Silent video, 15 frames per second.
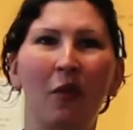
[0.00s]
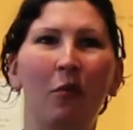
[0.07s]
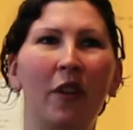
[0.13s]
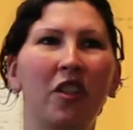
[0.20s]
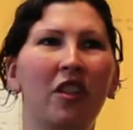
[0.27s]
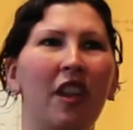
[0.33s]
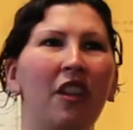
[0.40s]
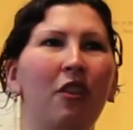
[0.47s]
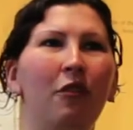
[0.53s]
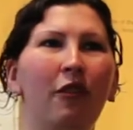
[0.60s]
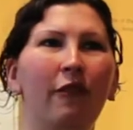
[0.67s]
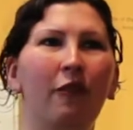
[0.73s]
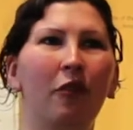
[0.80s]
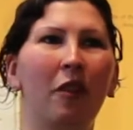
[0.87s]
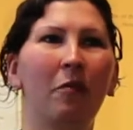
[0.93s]
which they
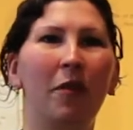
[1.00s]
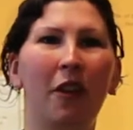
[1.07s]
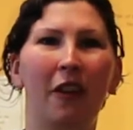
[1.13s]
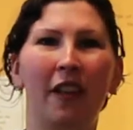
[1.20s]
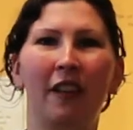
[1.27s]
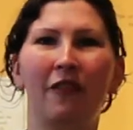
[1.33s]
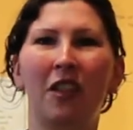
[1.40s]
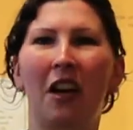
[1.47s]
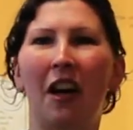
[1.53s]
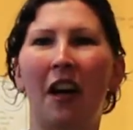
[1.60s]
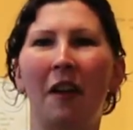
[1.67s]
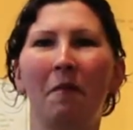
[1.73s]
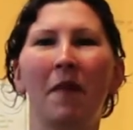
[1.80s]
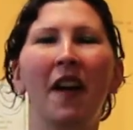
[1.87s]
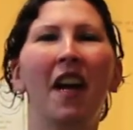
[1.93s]
used for a period of
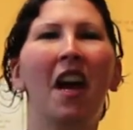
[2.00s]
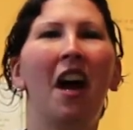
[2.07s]
time,